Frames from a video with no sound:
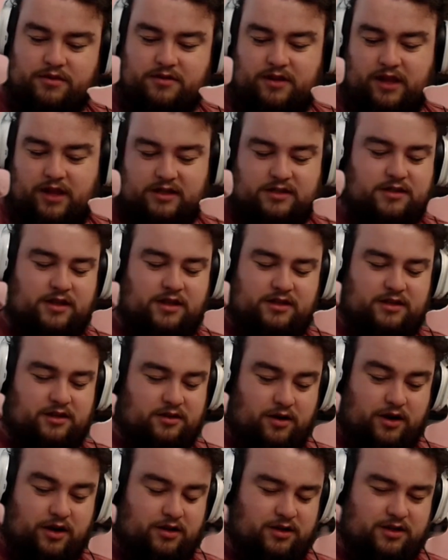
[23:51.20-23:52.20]
that's a
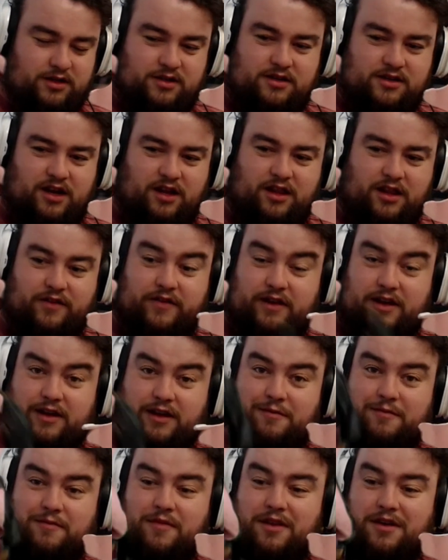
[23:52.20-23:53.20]
great list. I love
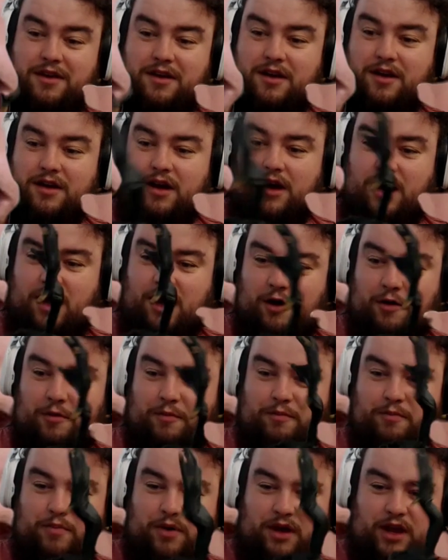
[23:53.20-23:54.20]

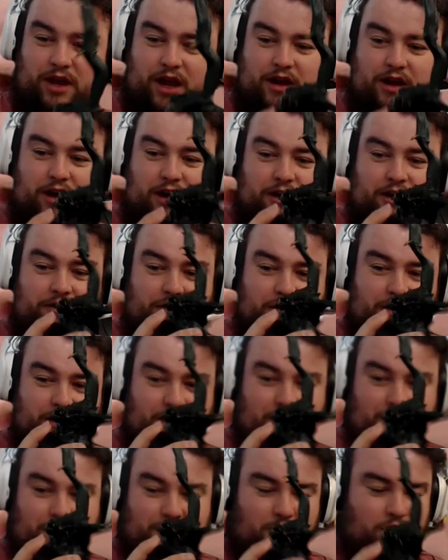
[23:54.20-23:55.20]
that. But yeah, no,
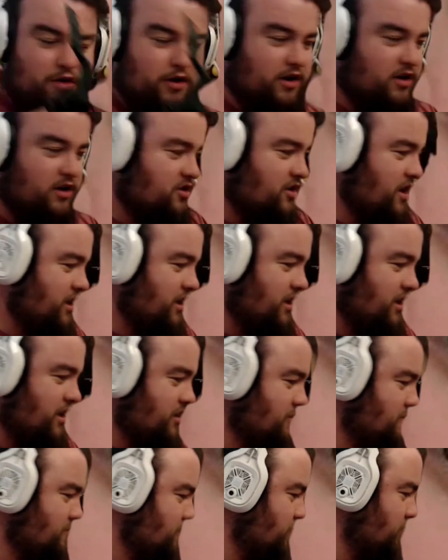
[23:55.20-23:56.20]
Moria Dragon.
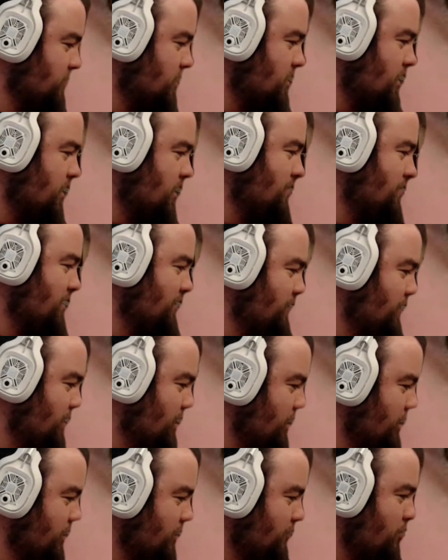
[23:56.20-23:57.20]
I
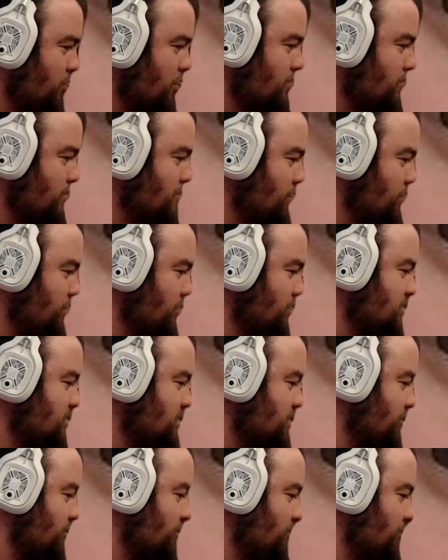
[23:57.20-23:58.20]
finally got a proper model
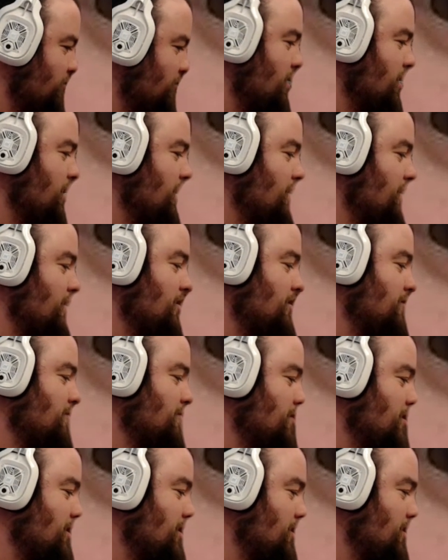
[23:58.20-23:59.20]
instead of
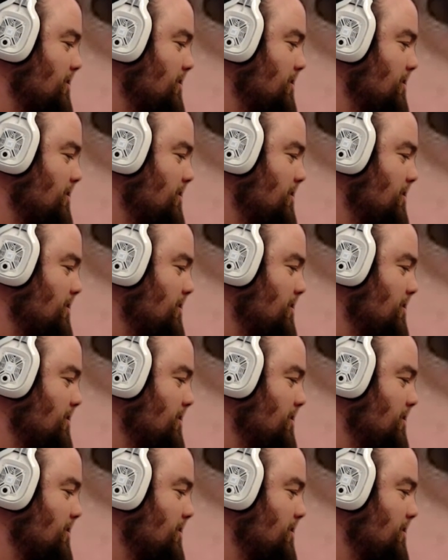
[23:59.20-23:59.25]
my